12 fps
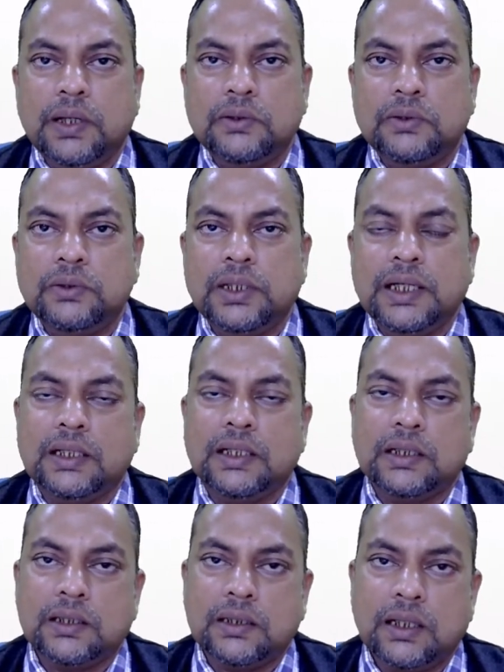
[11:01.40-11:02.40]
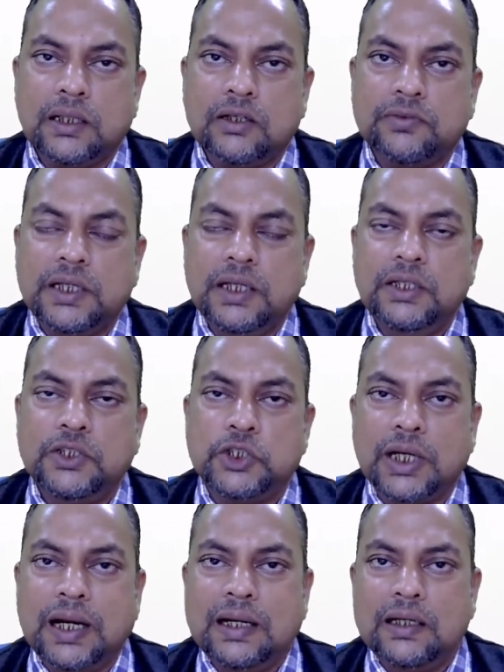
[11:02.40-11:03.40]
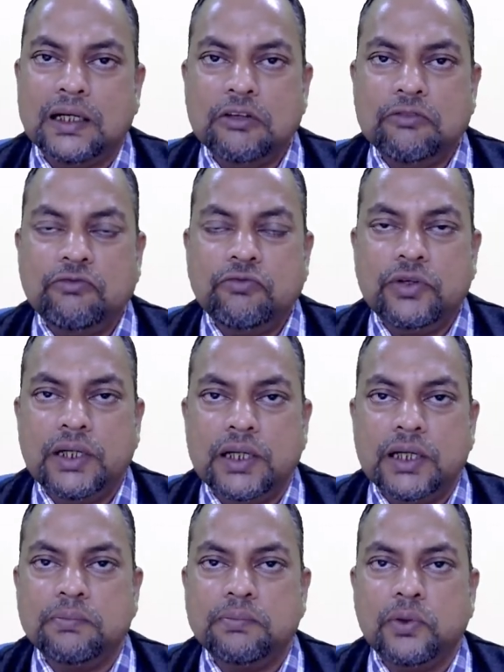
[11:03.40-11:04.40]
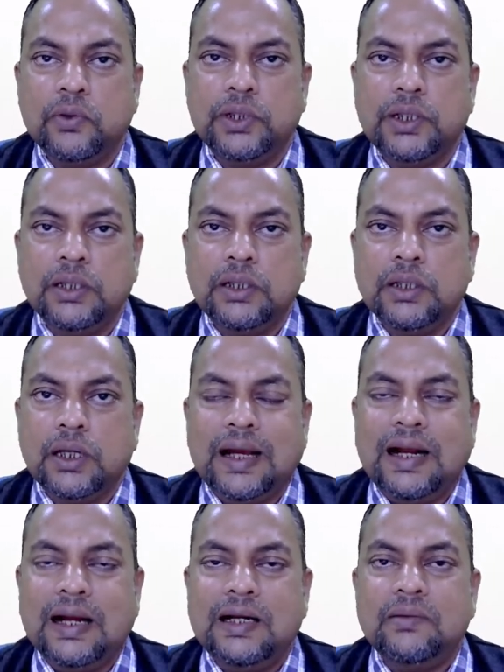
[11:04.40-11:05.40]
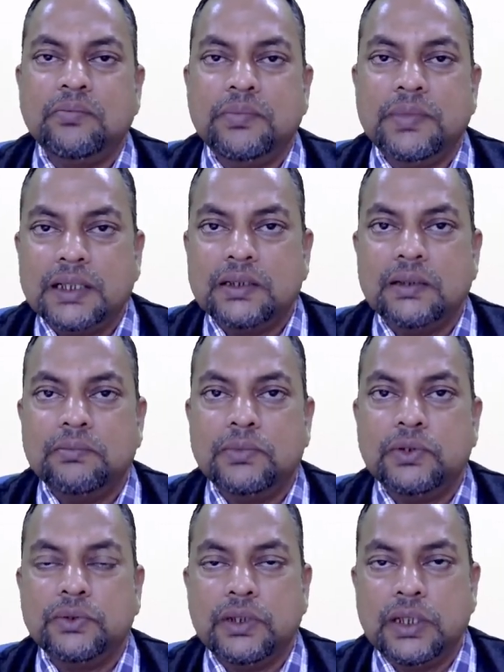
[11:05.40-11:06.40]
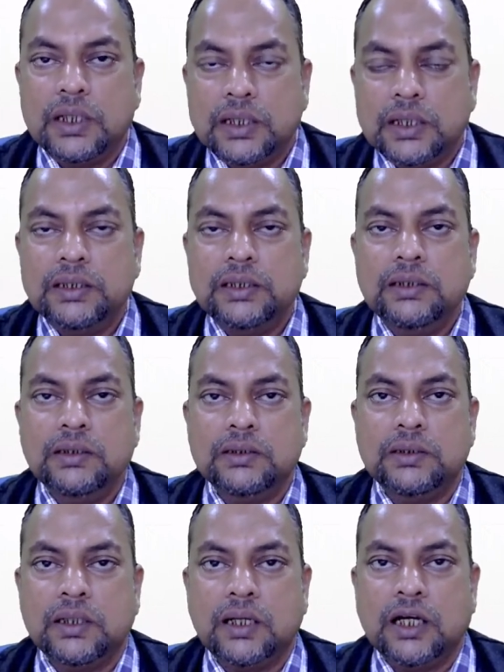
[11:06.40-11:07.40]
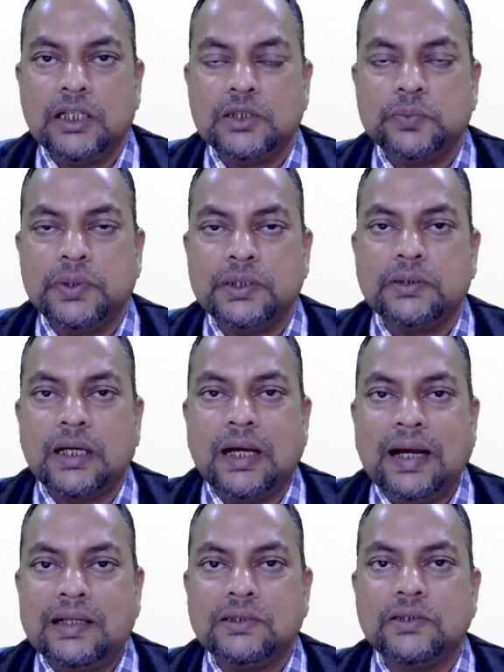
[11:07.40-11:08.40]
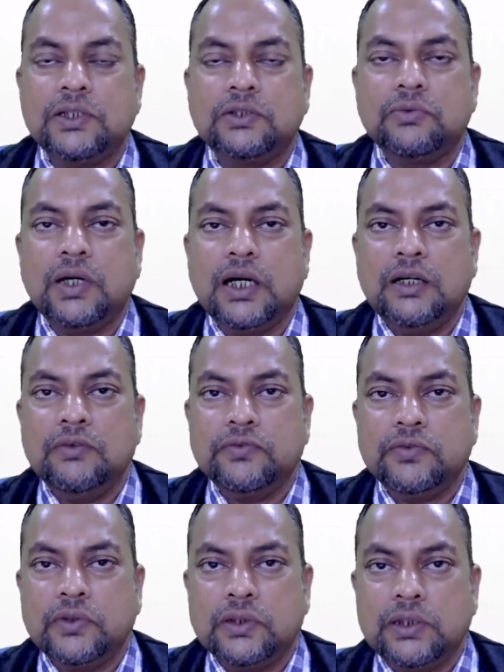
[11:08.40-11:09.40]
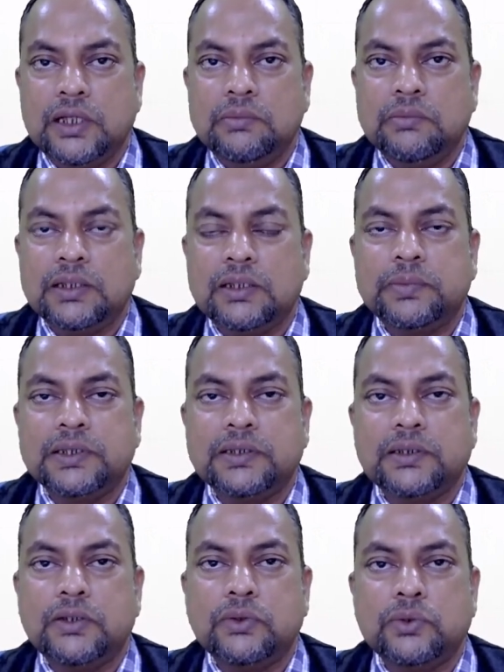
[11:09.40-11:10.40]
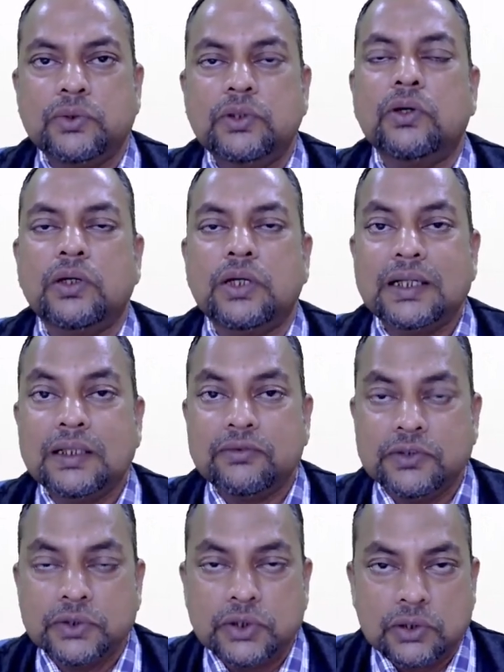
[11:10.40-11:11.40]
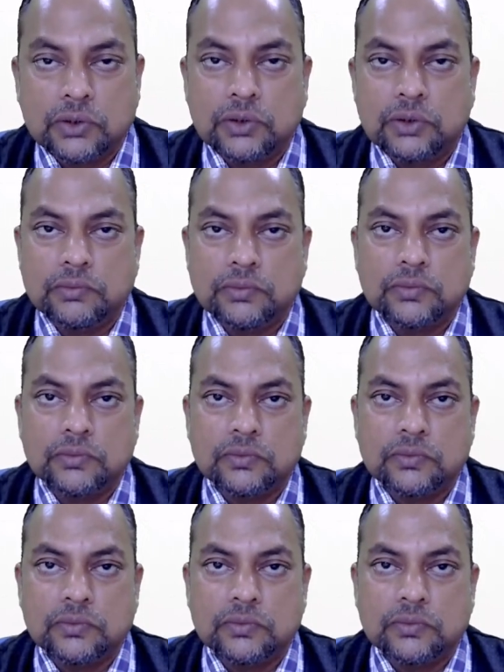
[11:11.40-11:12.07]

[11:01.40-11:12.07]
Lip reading: part to take care of each and every employee and make them to learn the aspects as required for them at the present role or at the future role?